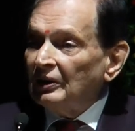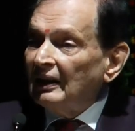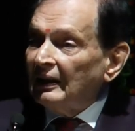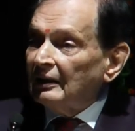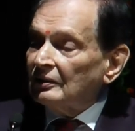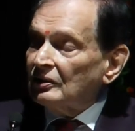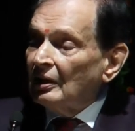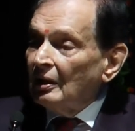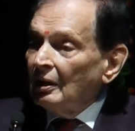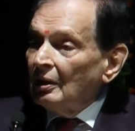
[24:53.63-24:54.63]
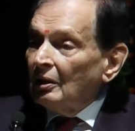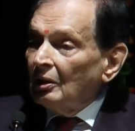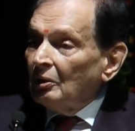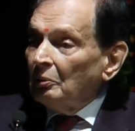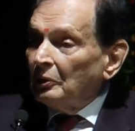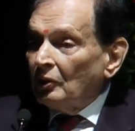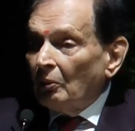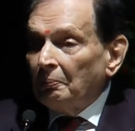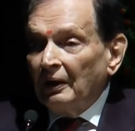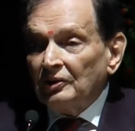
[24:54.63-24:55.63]
dealings with
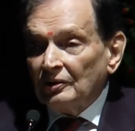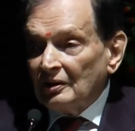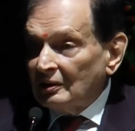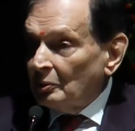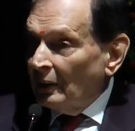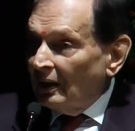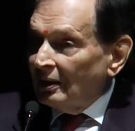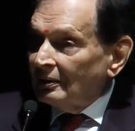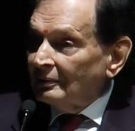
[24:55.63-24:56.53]
your patients as well.